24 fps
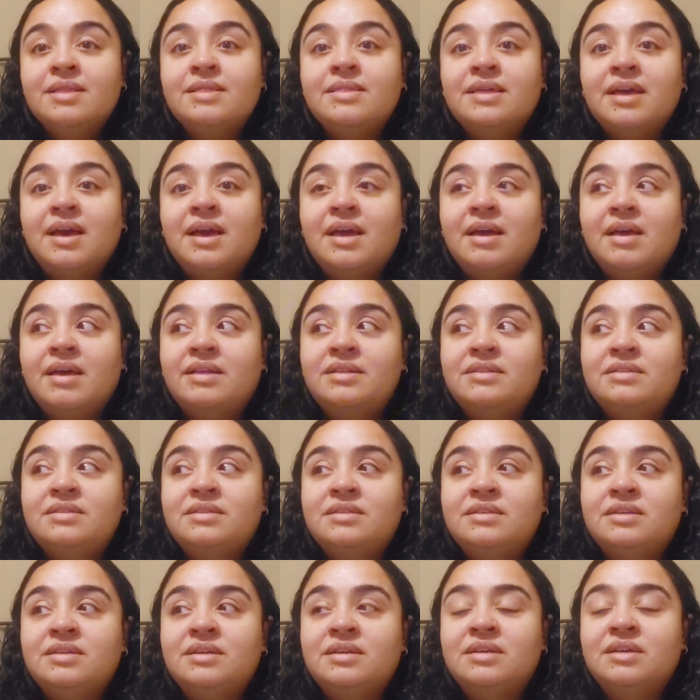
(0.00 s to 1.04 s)

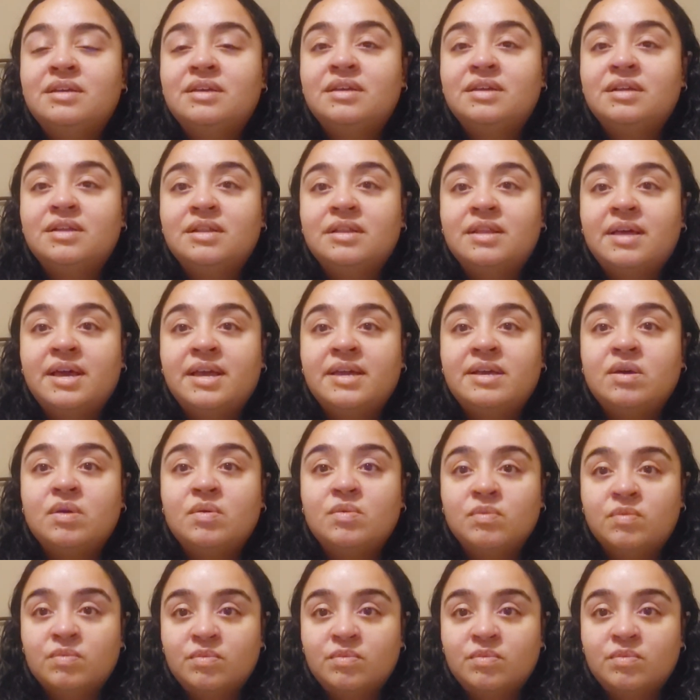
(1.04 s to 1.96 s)
that like